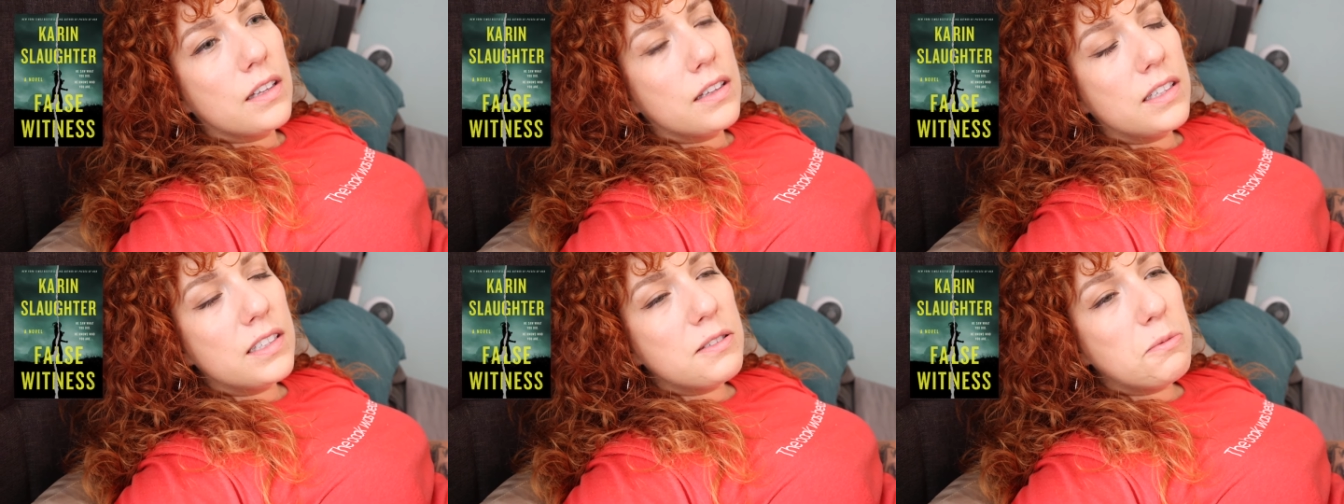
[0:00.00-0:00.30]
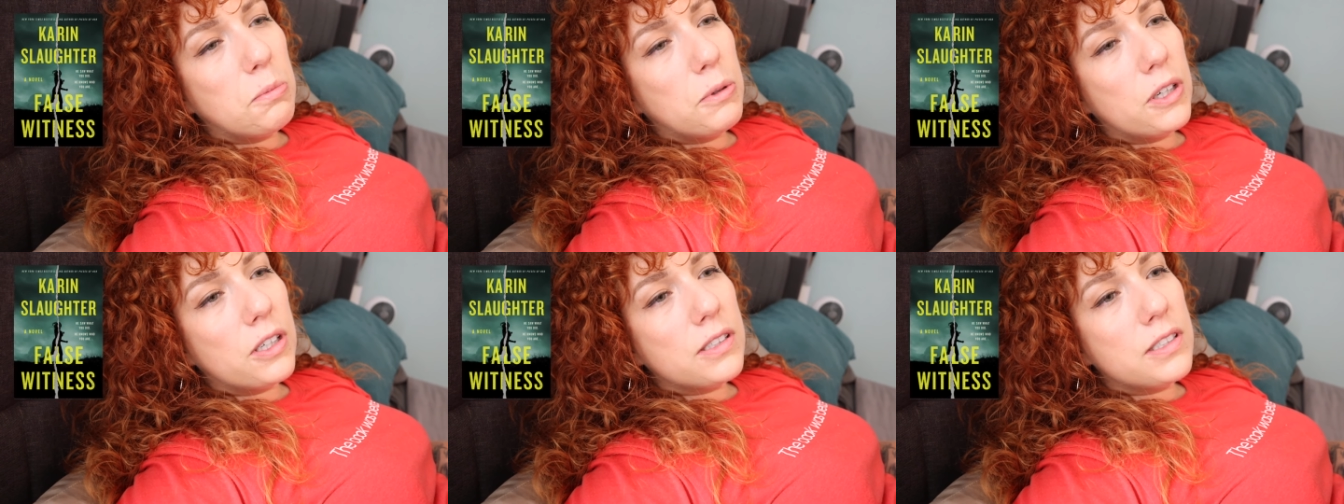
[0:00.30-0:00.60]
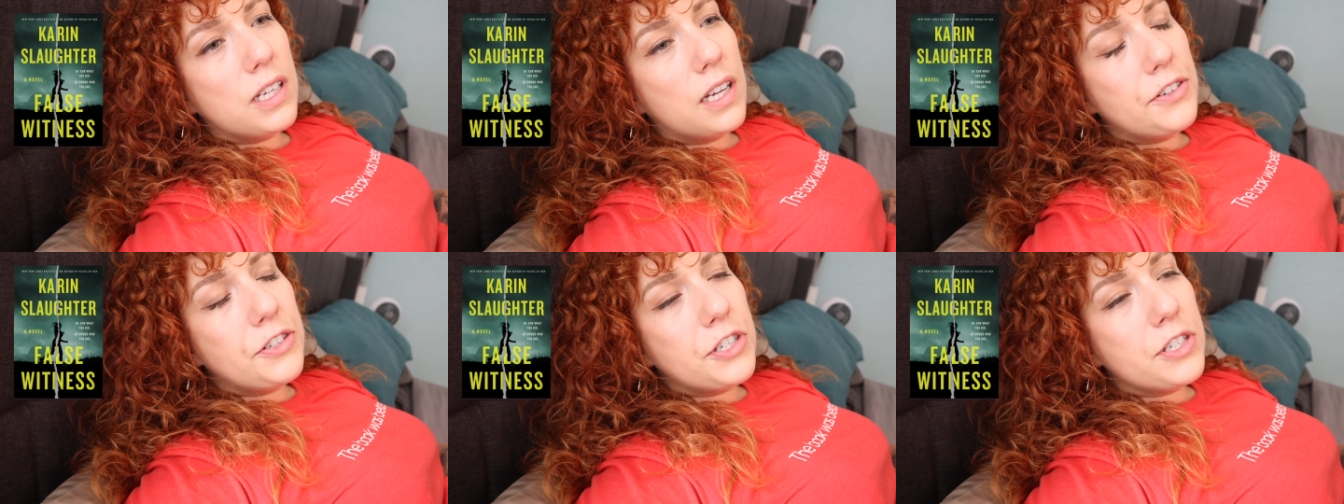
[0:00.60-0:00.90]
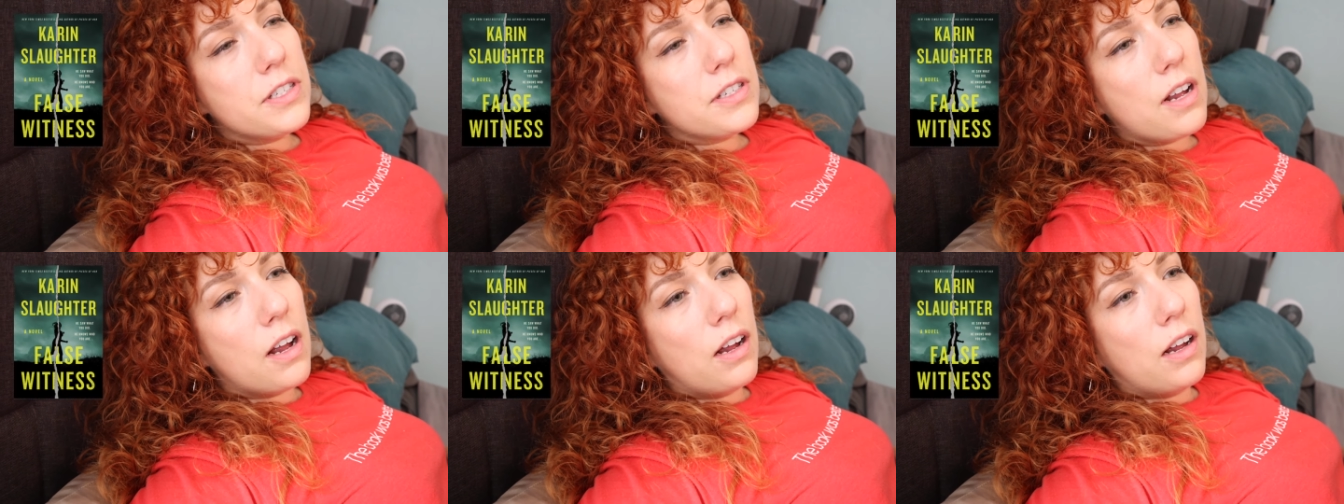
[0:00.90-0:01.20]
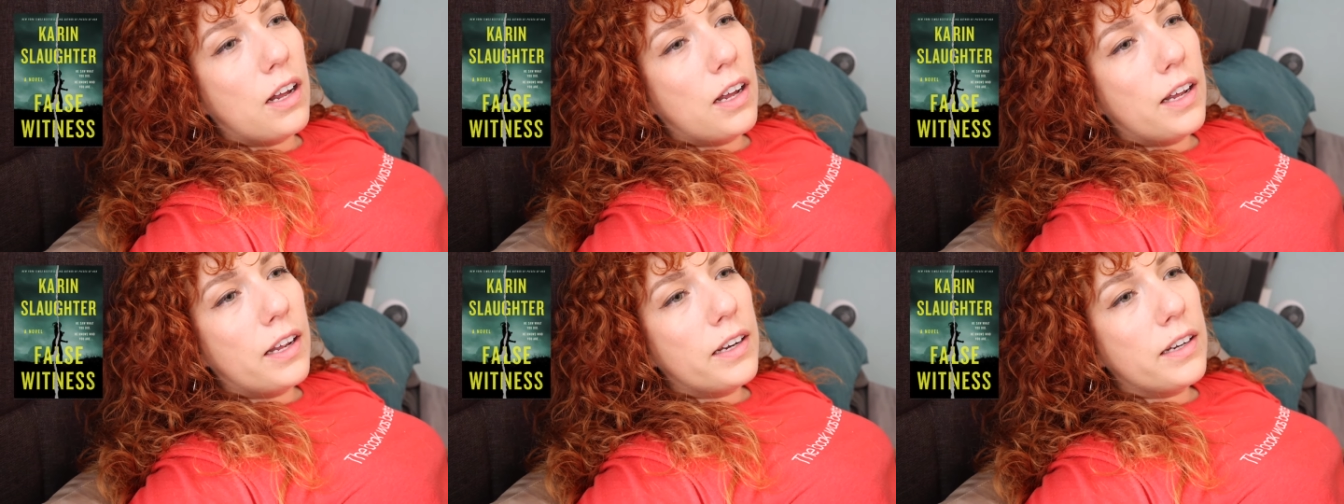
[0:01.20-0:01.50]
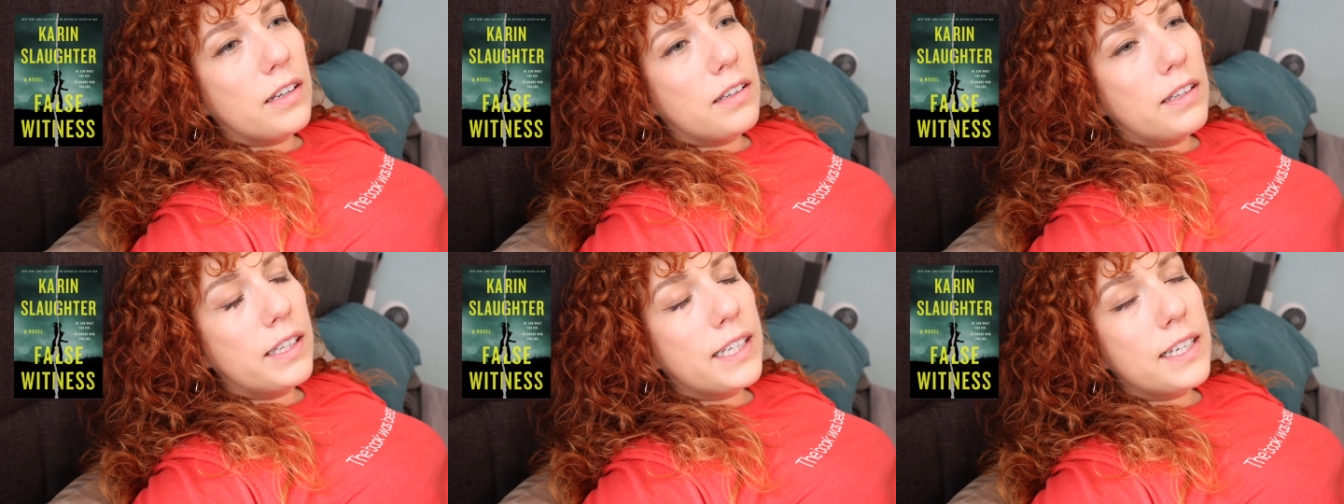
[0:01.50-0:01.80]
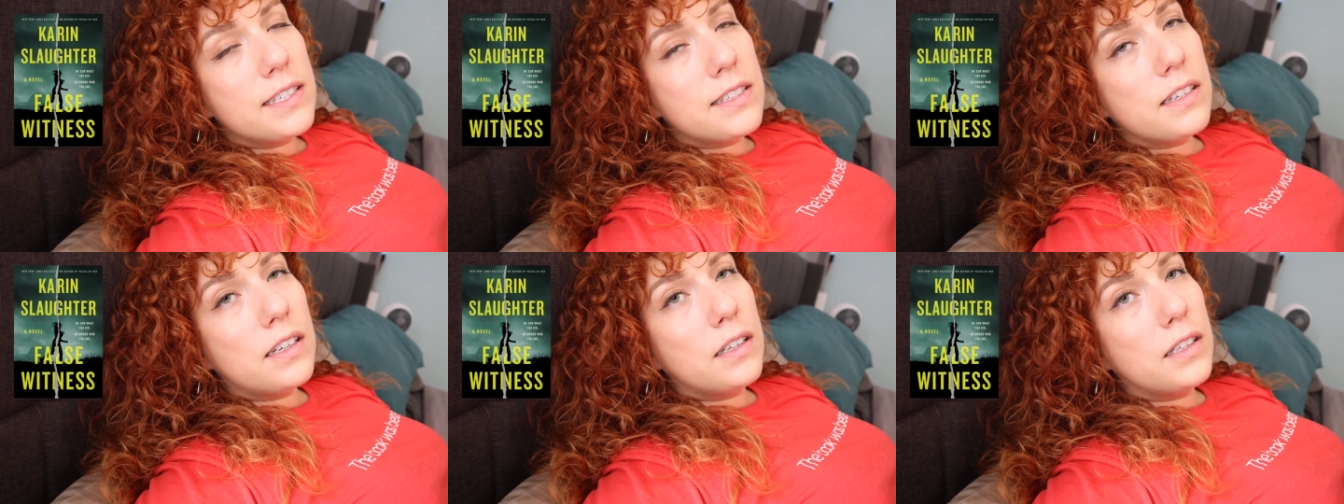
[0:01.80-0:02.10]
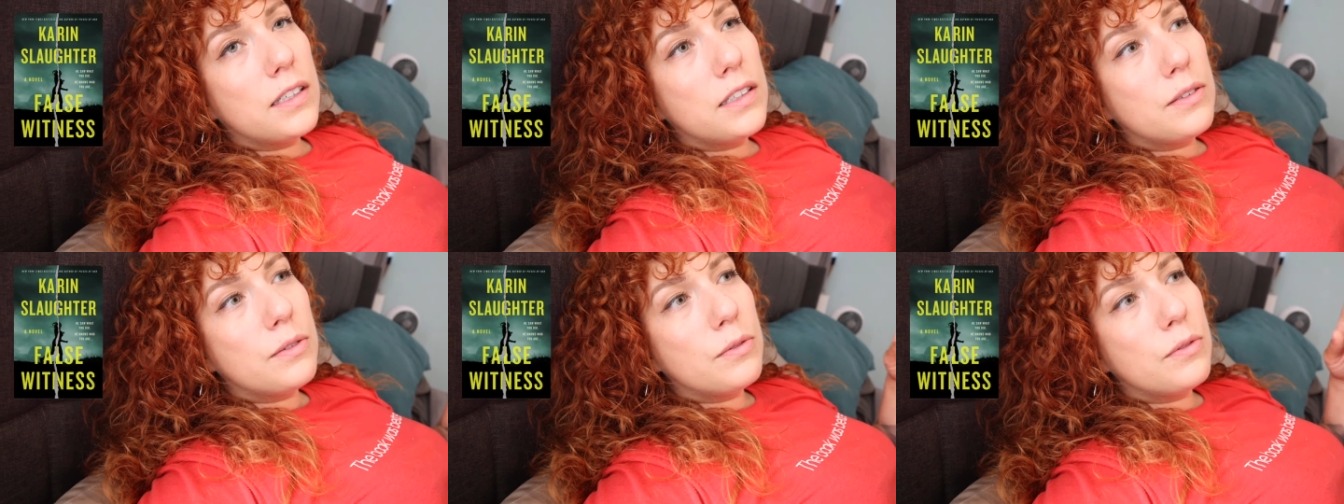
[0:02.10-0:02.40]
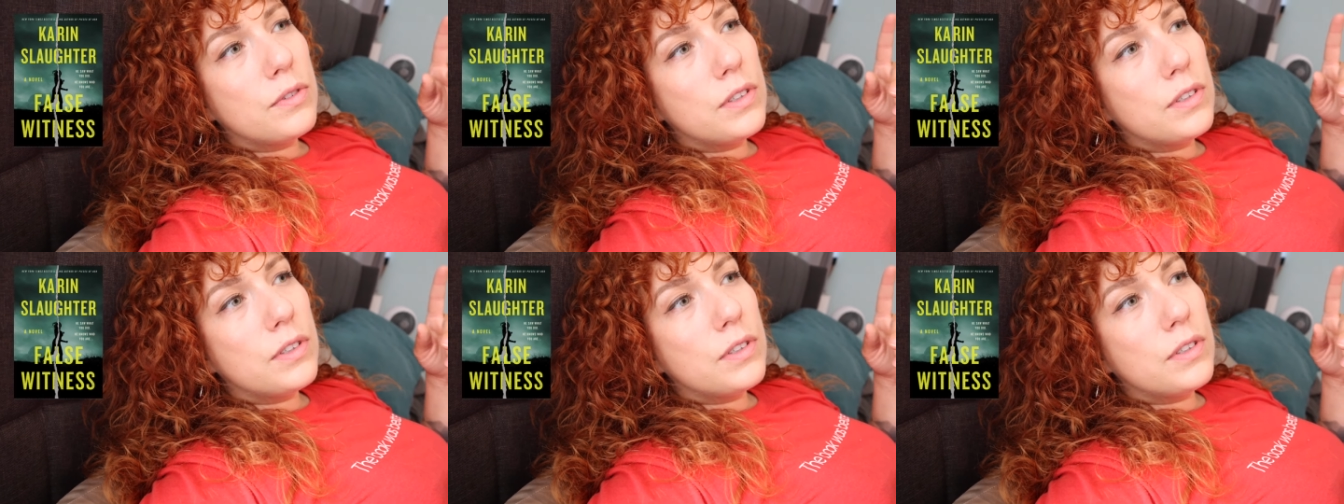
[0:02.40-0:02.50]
This book touches on, like I said,